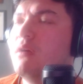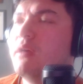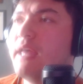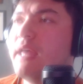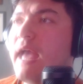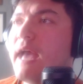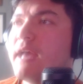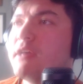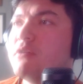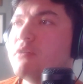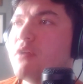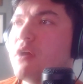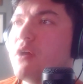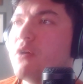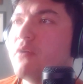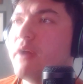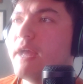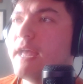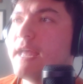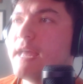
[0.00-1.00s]
Yeah. You
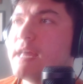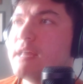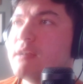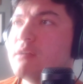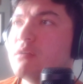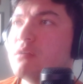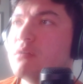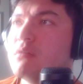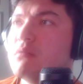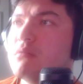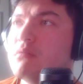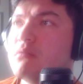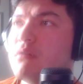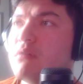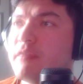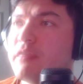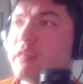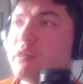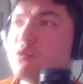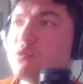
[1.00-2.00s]
know, and
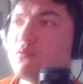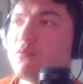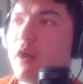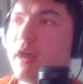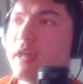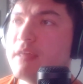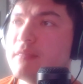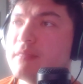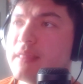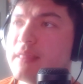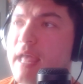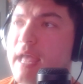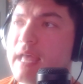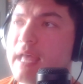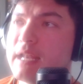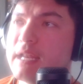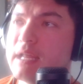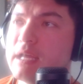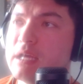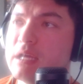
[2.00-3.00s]
I think you're right
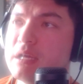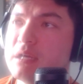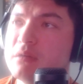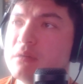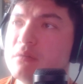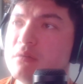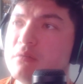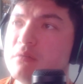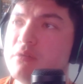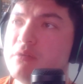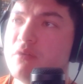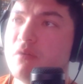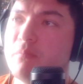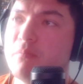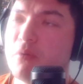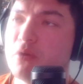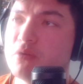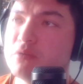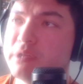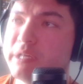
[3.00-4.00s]
that, you know,
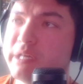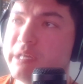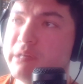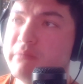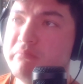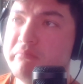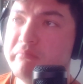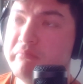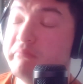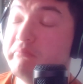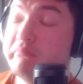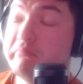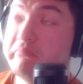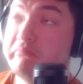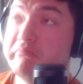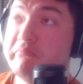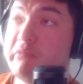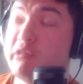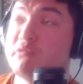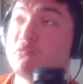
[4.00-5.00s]
Burnley
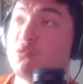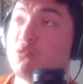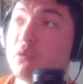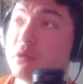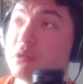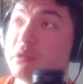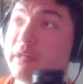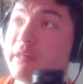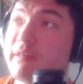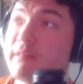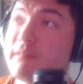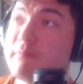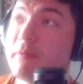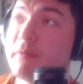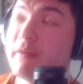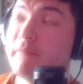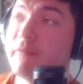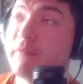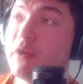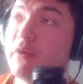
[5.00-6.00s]
historically has
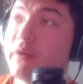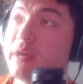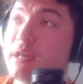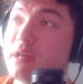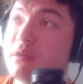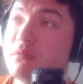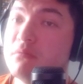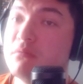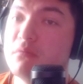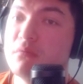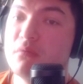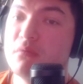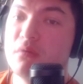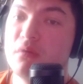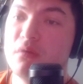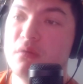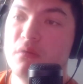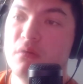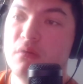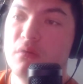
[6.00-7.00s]
been a very
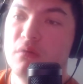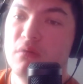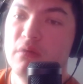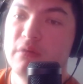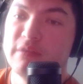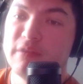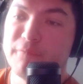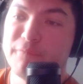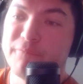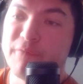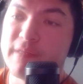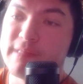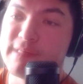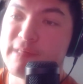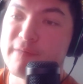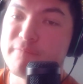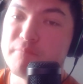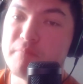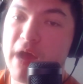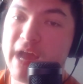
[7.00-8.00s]

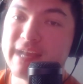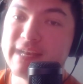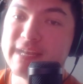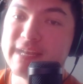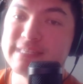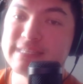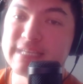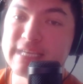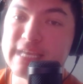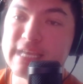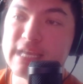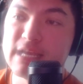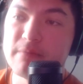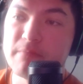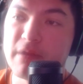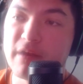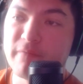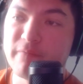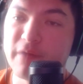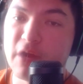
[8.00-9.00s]
defensive-minded
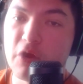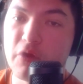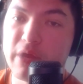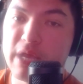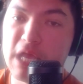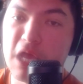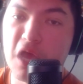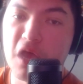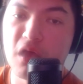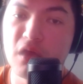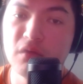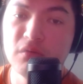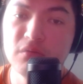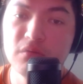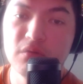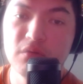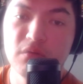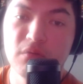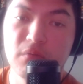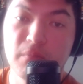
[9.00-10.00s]
team and a very
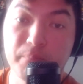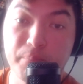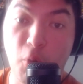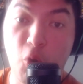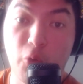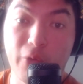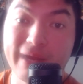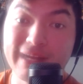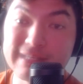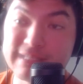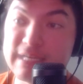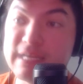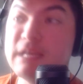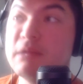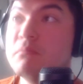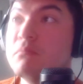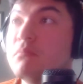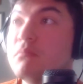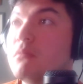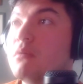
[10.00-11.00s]
boring
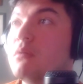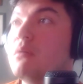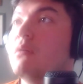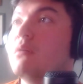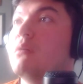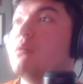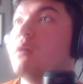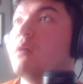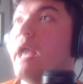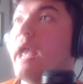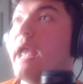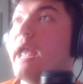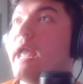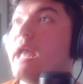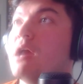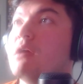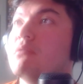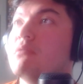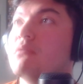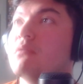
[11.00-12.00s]
team.
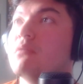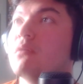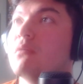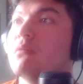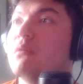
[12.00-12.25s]
And